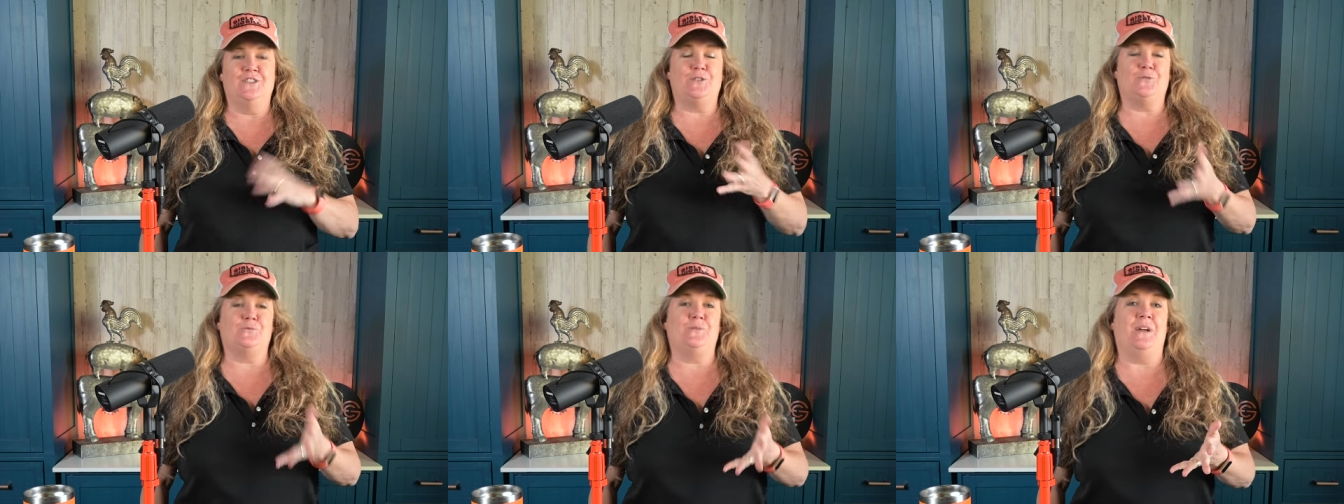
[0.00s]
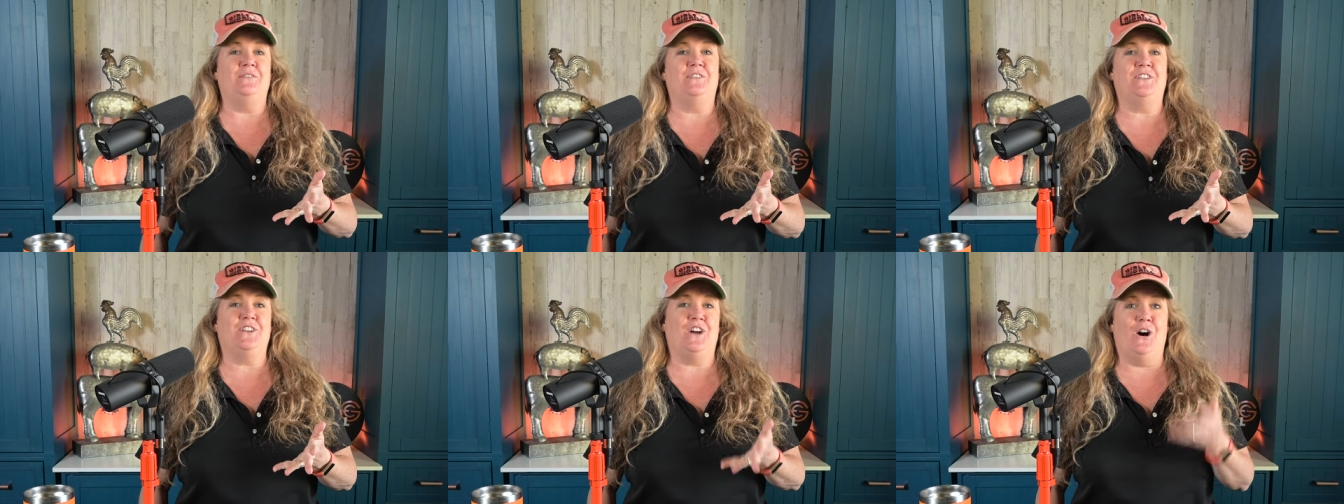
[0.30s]
The
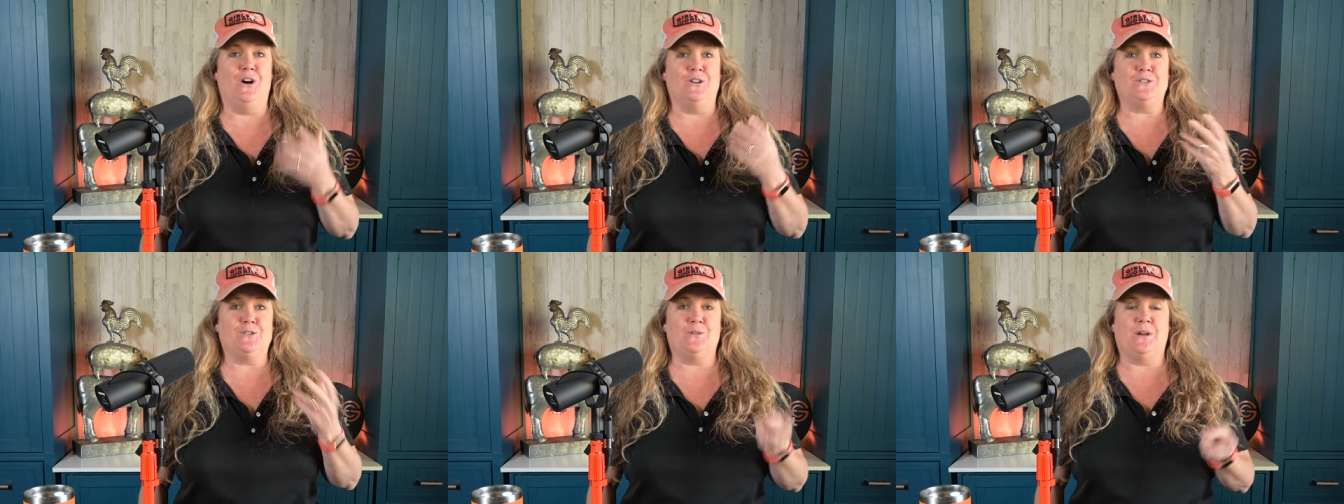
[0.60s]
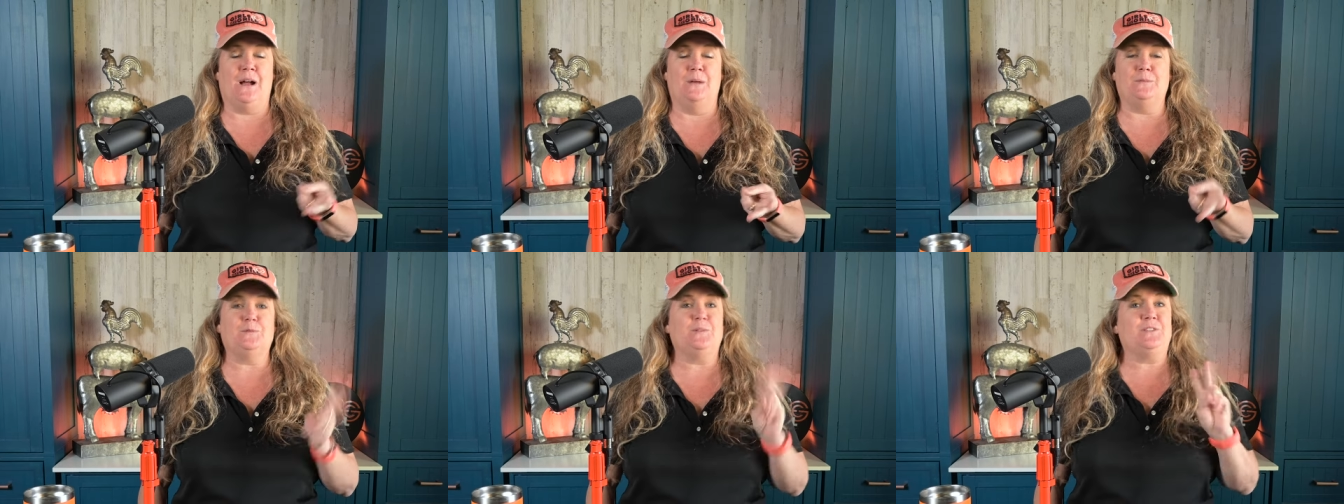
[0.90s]
Raven also
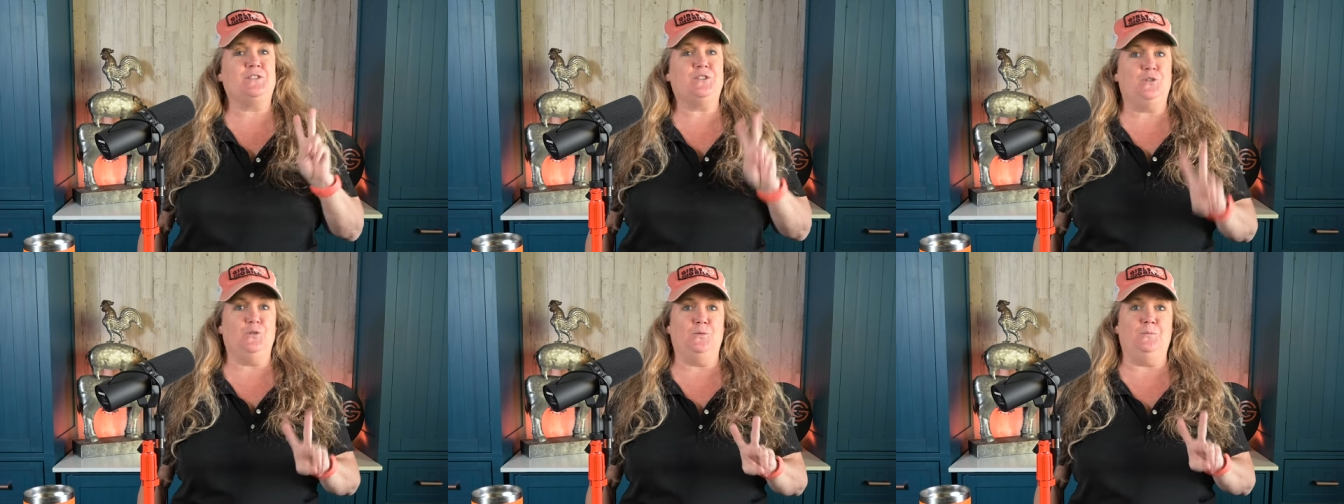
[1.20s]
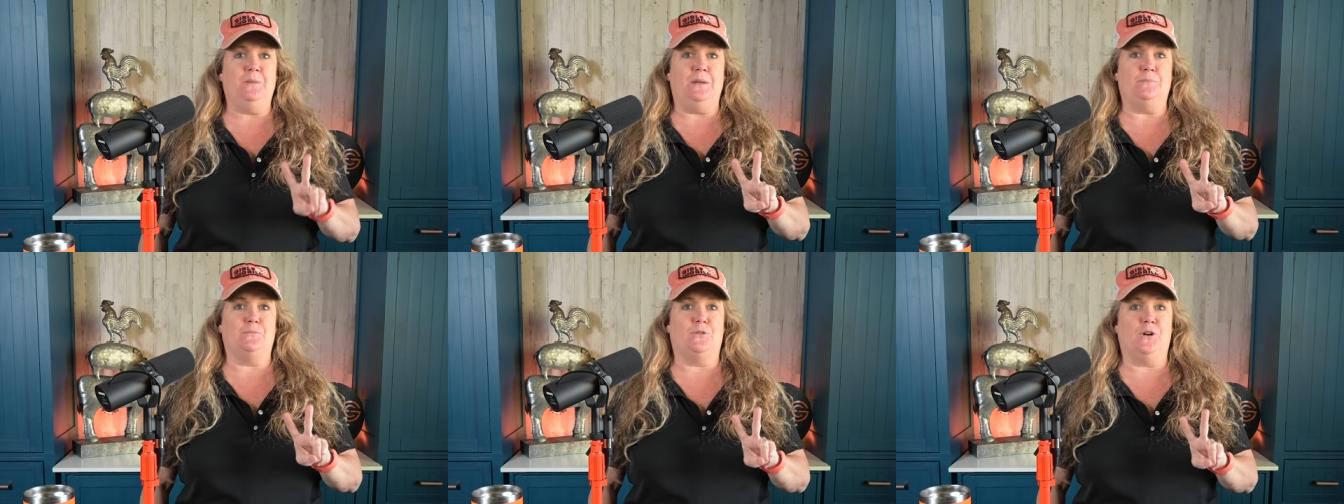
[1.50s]
comes with two
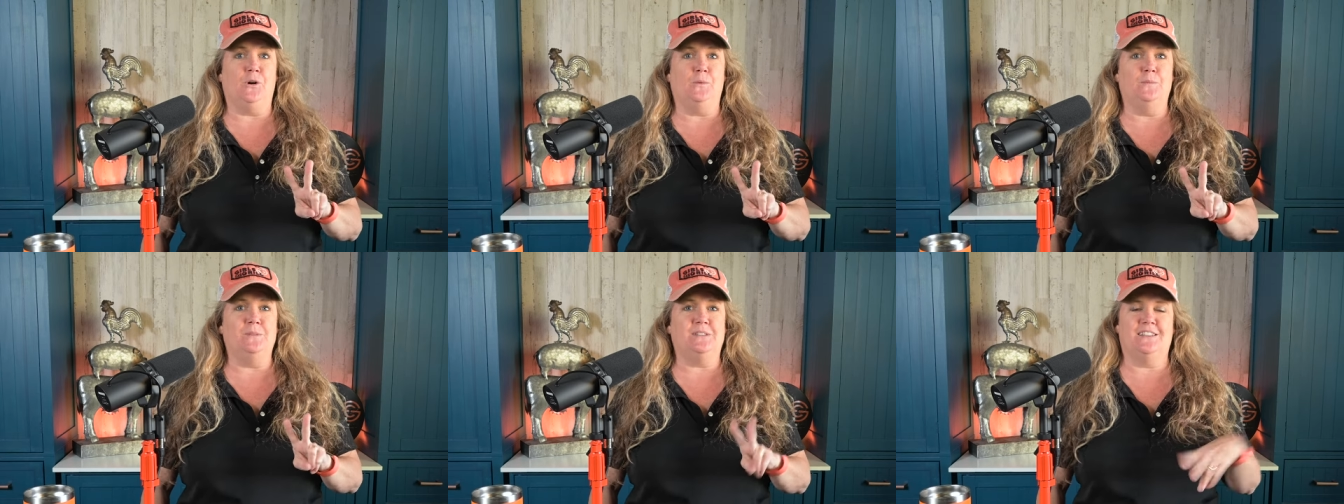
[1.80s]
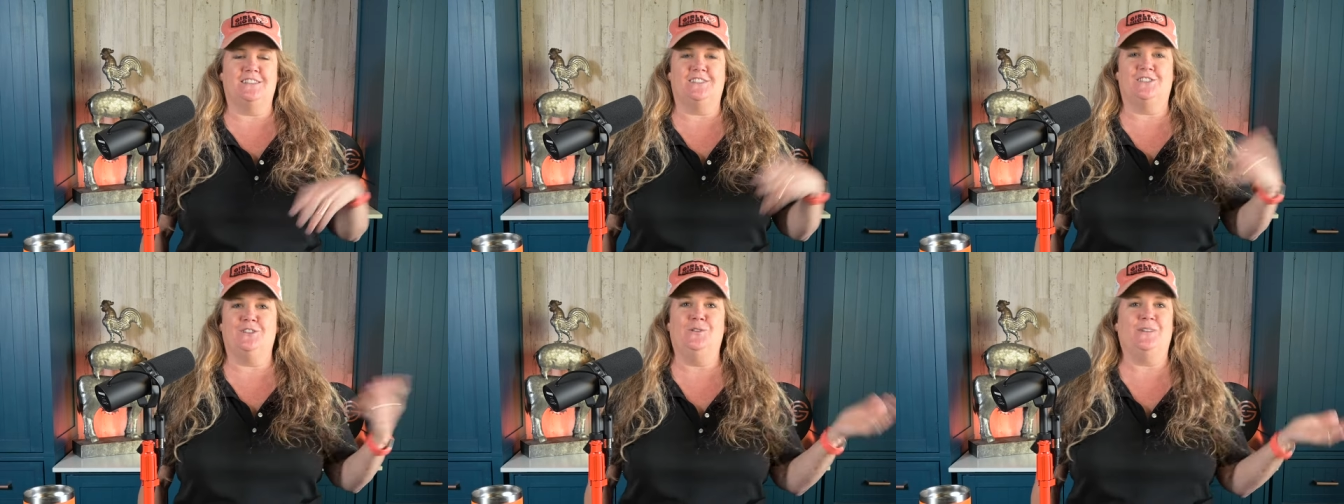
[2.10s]
meat probes,
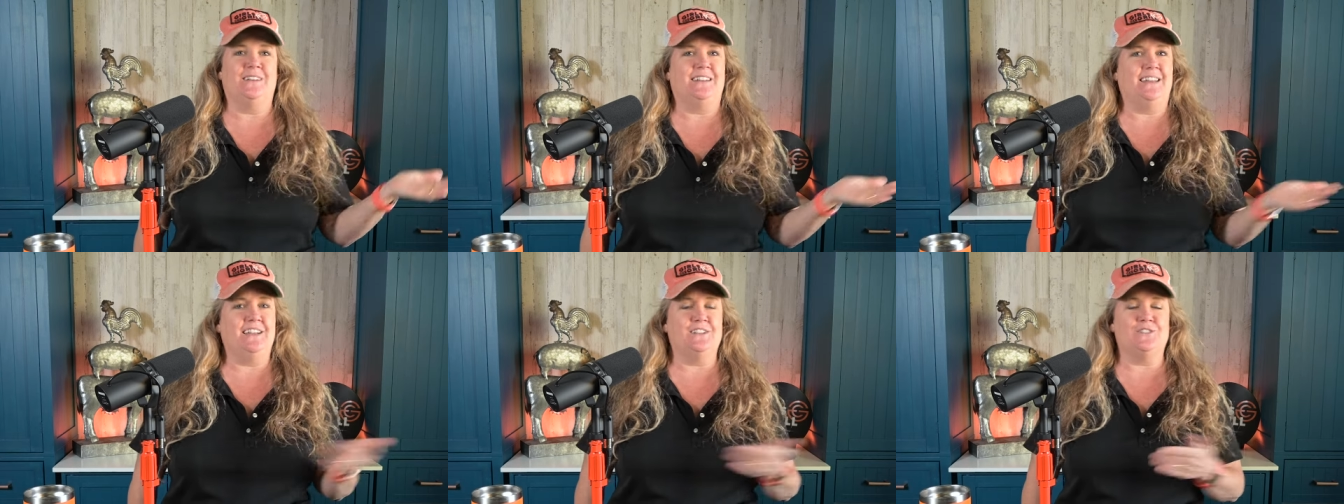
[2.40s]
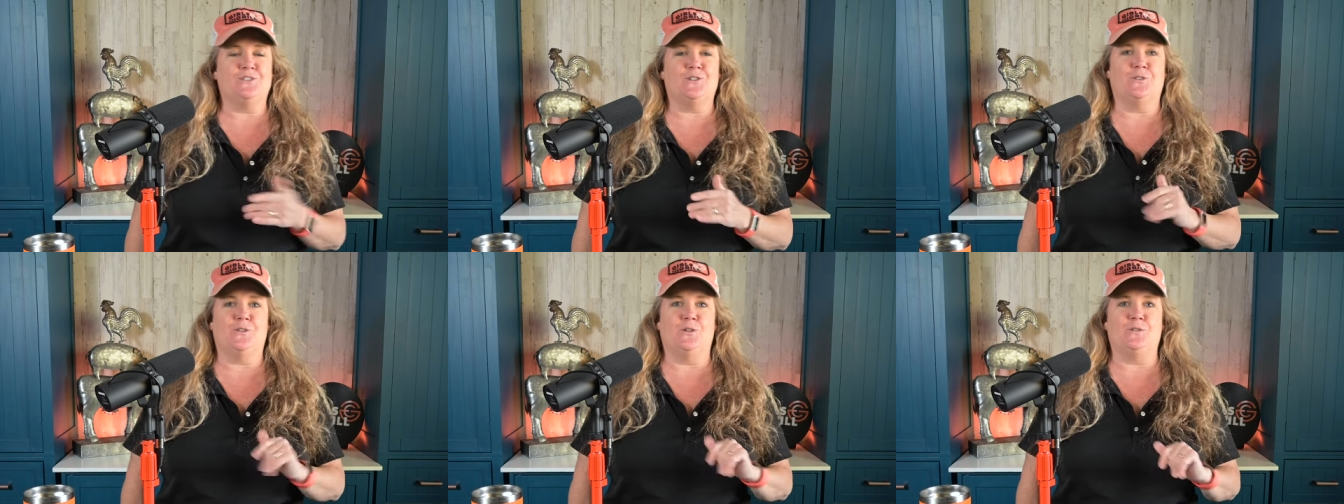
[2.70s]
so you can
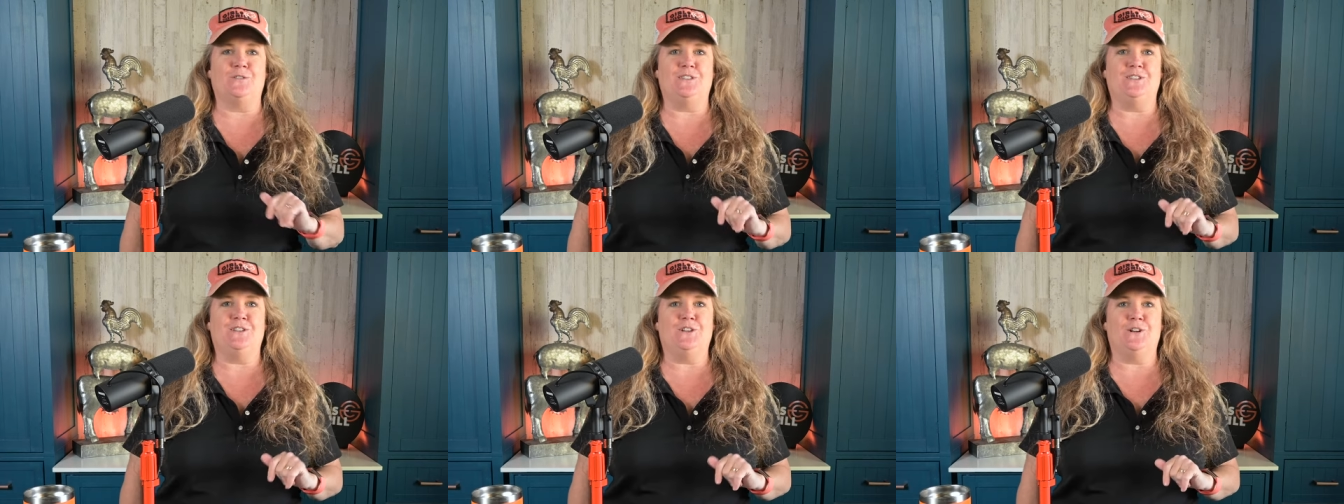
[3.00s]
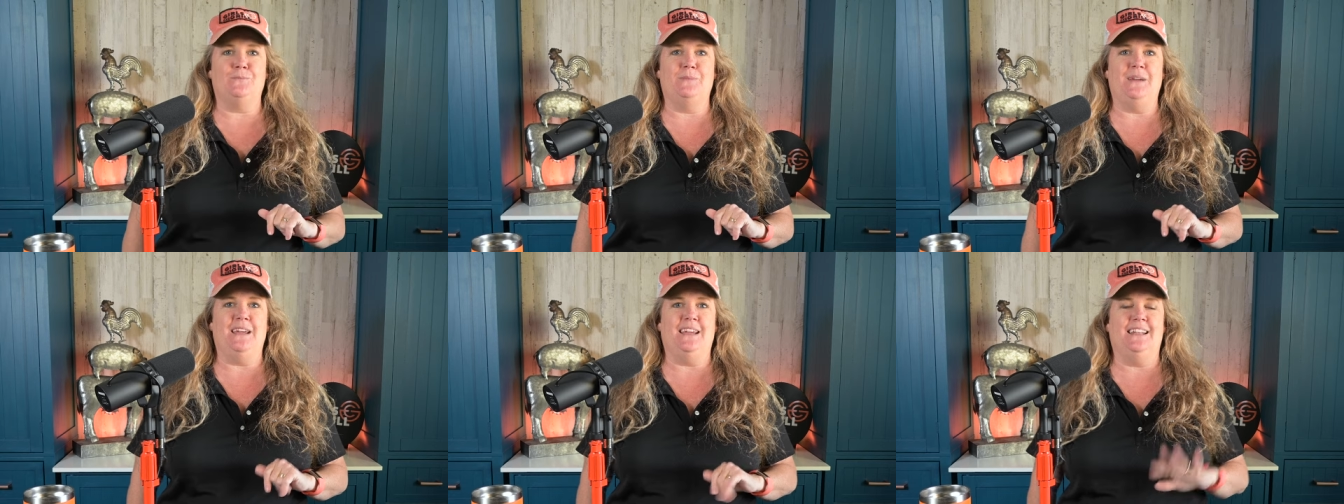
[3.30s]
insert those into
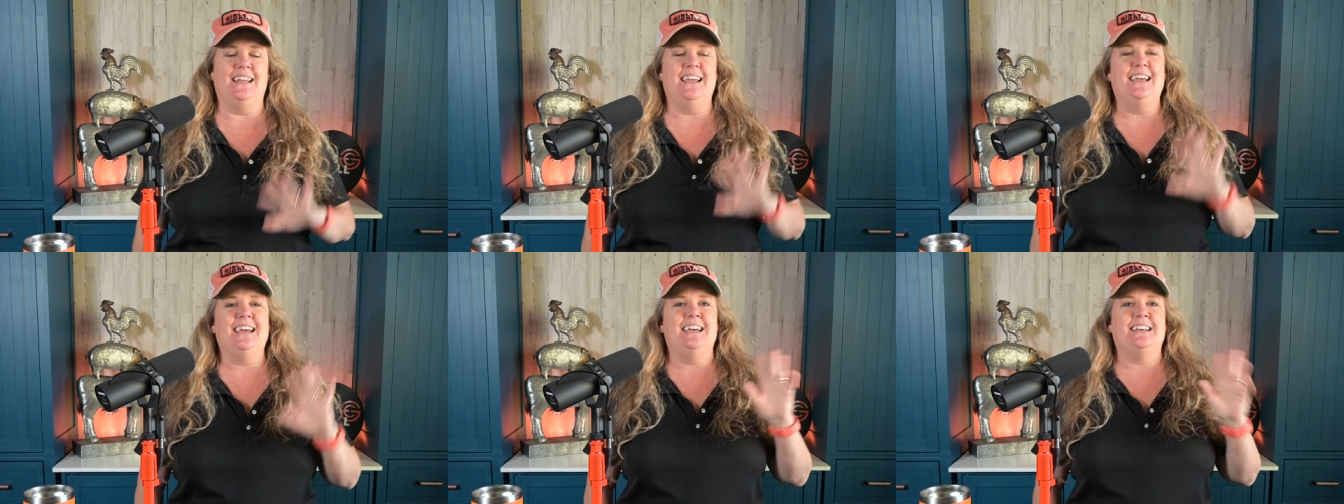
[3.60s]
your meat,